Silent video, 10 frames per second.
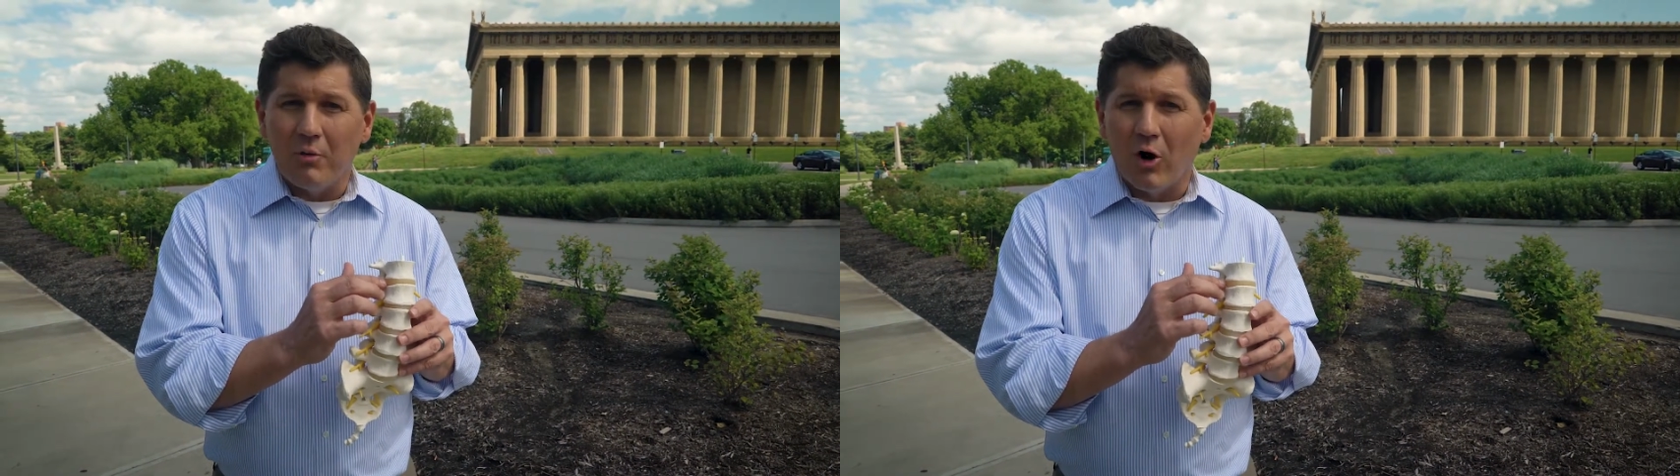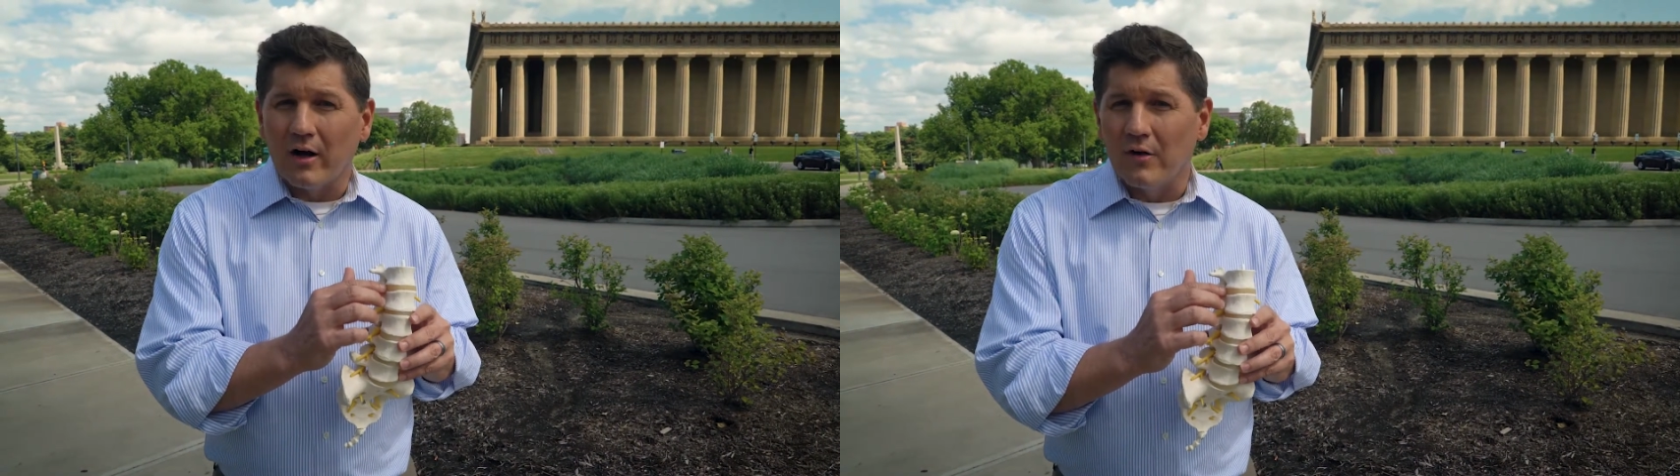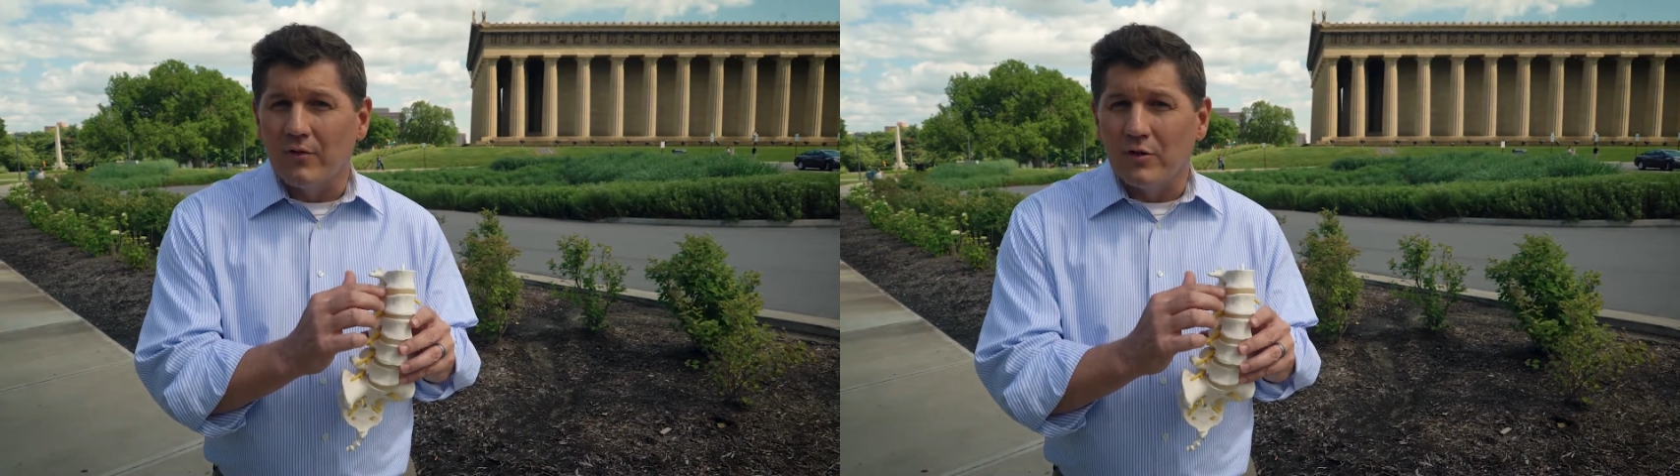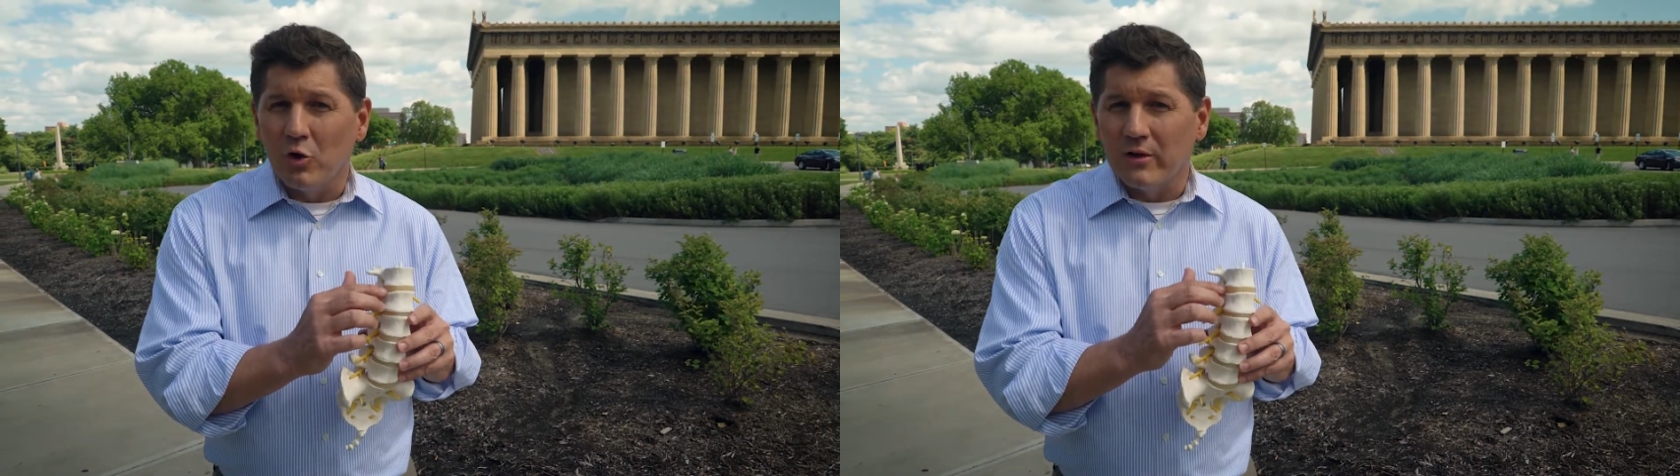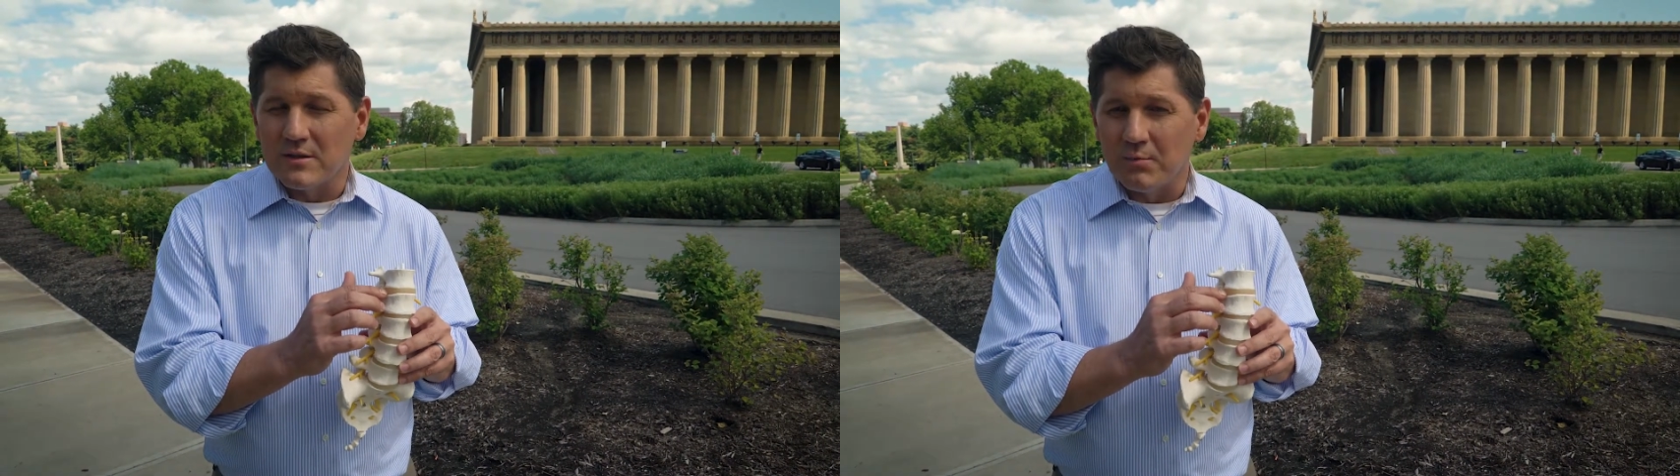part called the
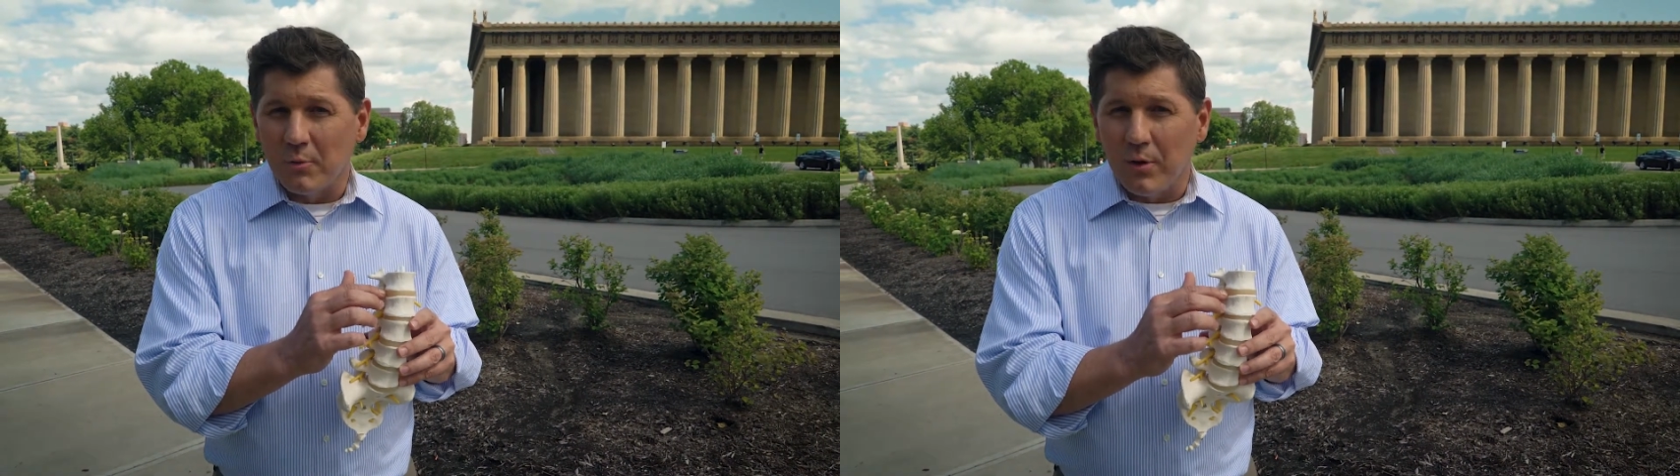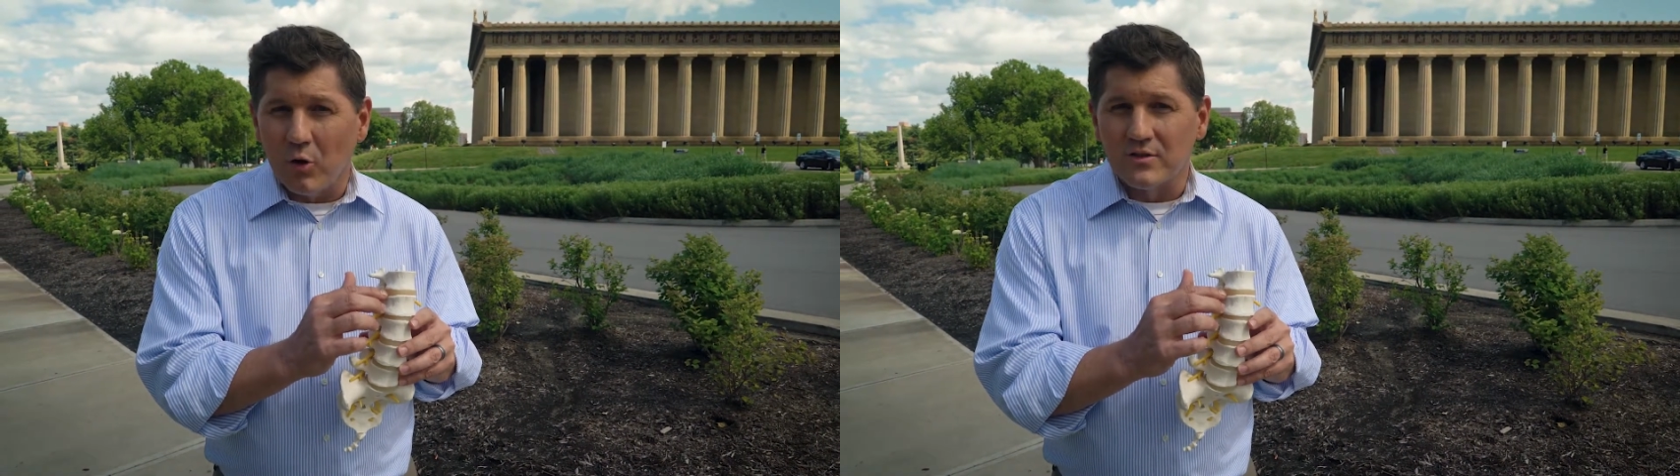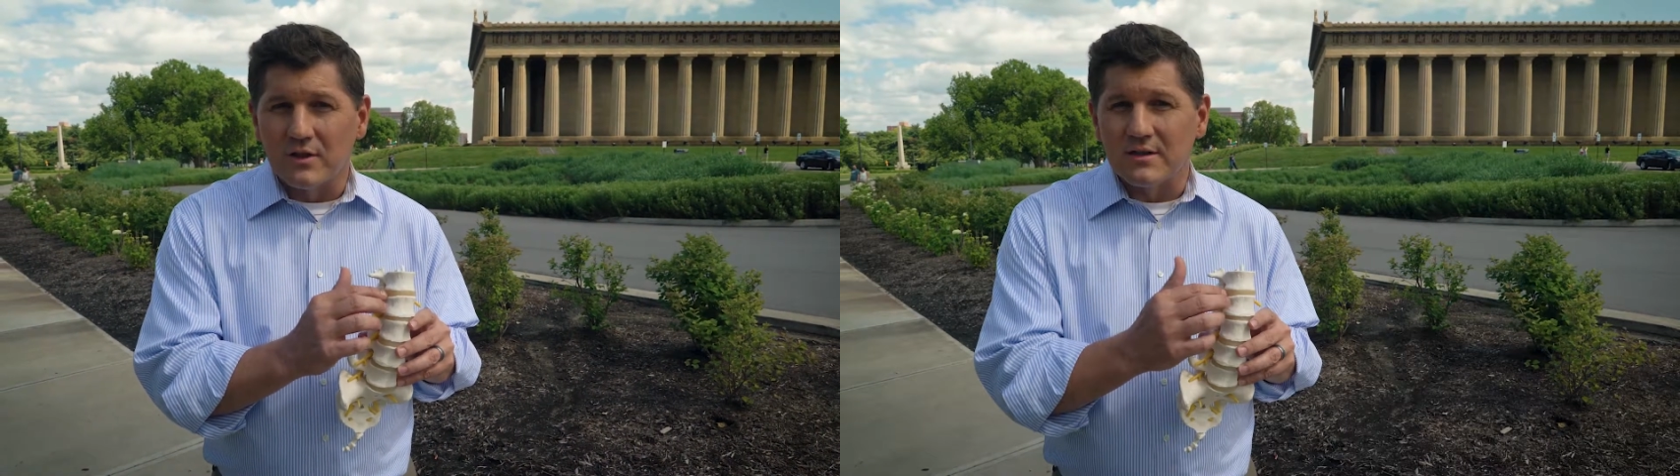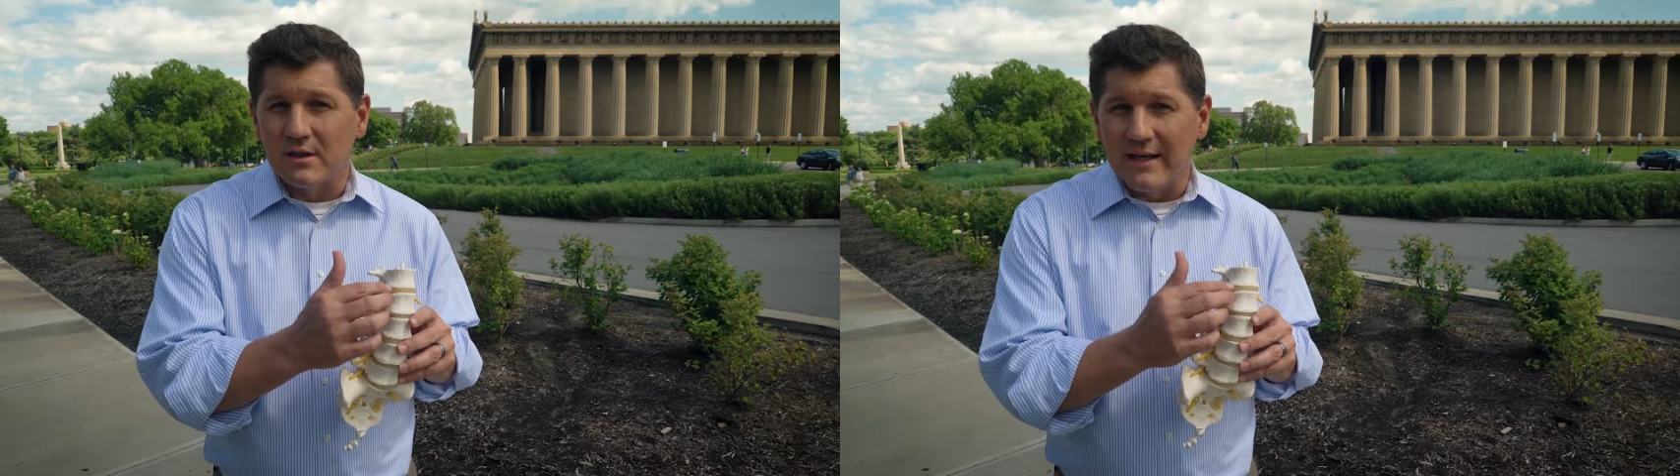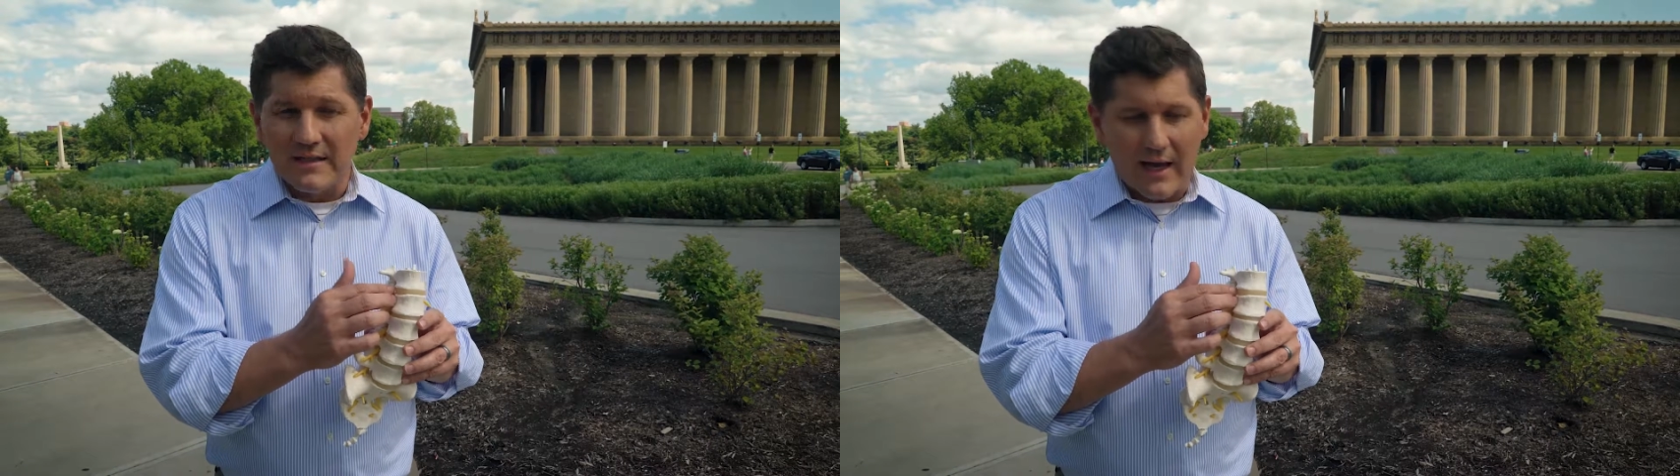nucleus pulposus
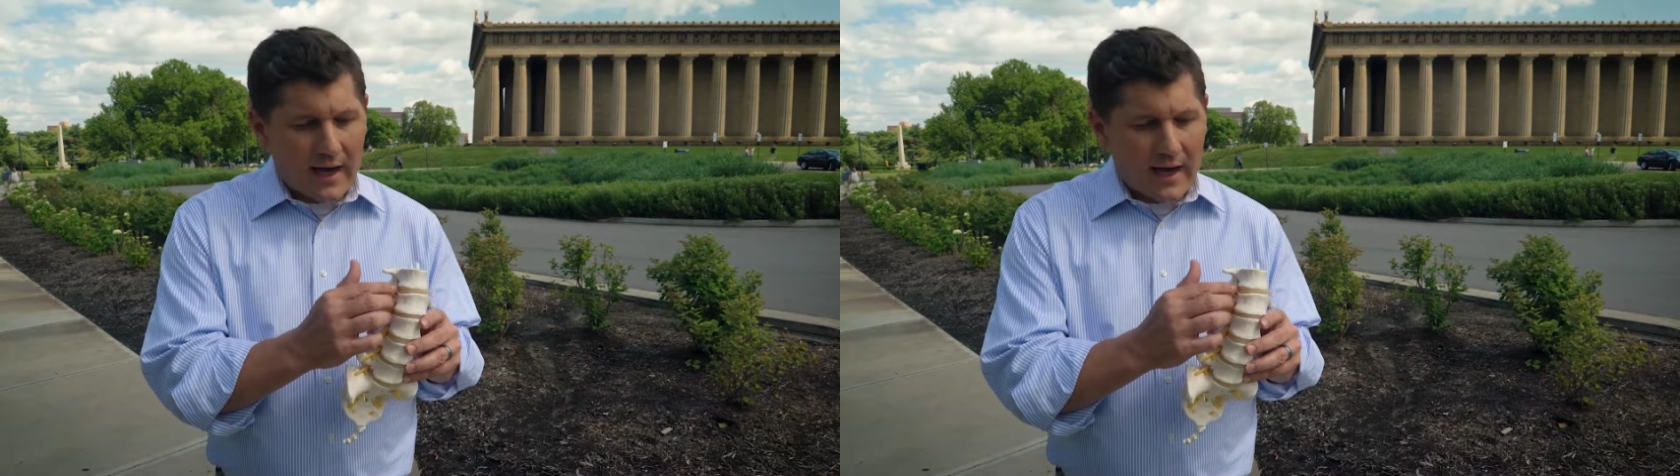leaks